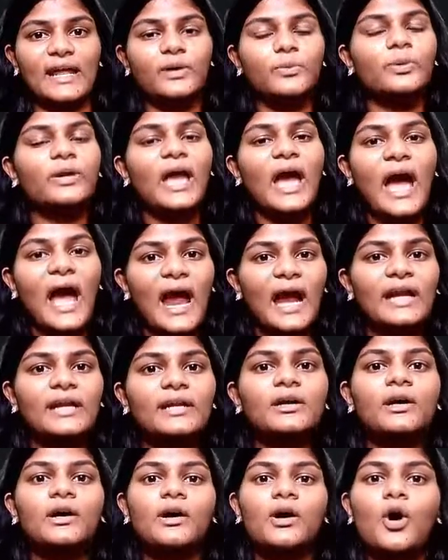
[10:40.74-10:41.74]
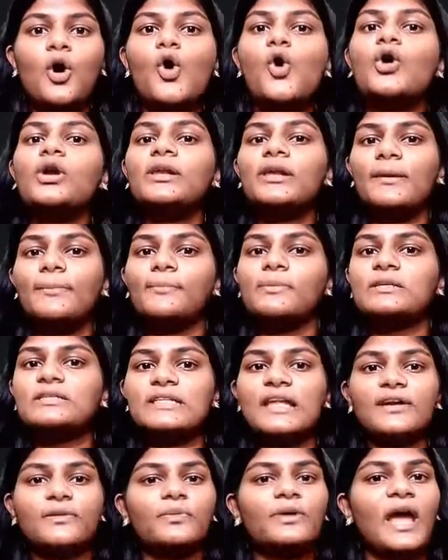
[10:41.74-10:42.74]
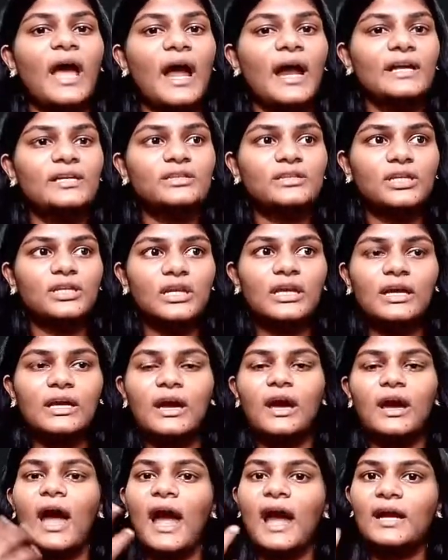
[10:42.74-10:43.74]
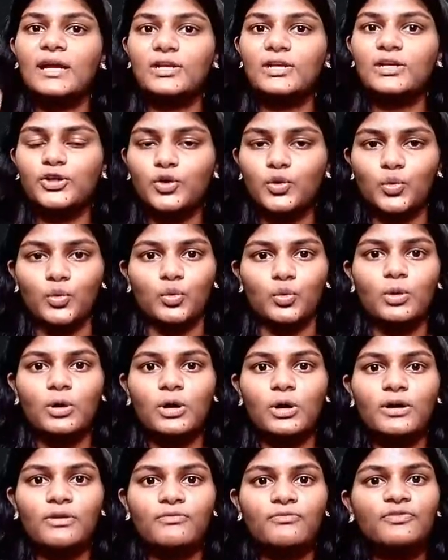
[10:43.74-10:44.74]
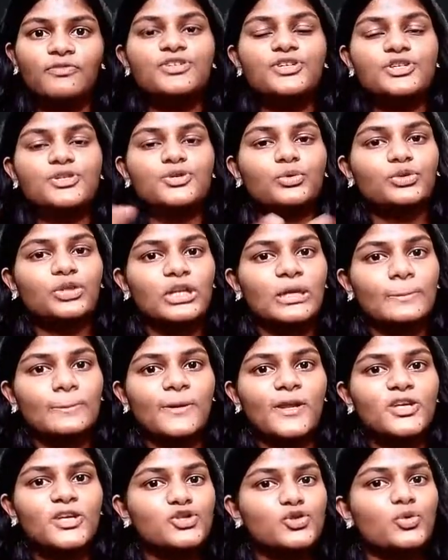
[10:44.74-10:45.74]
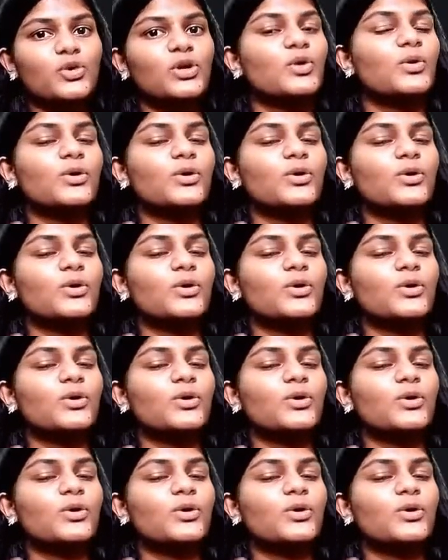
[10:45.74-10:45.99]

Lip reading: we add whole numbers, like we add 3 and 2. We just do 3 plus 2 equal